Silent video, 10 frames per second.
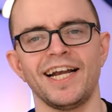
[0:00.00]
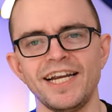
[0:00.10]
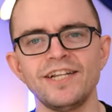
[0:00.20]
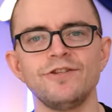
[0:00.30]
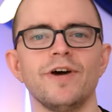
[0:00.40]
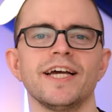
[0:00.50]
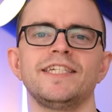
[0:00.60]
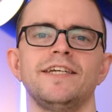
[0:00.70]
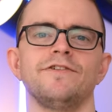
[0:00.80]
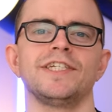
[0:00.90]
I need a new
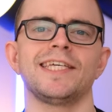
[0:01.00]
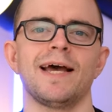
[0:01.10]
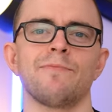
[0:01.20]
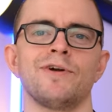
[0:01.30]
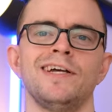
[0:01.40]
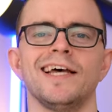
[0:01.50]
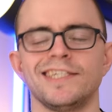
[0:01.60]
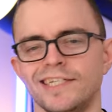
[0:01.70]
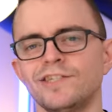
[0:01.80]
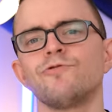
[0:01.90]
X series camera.
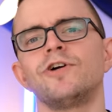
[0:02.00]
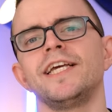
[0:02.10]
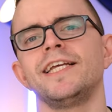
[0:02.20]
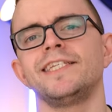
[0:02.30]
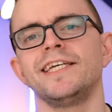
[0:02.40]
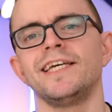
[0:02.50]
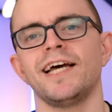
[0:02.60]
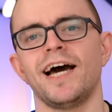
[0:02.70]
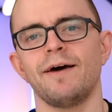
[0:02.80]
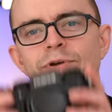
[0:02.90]
Since
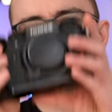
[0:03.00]
2018, I've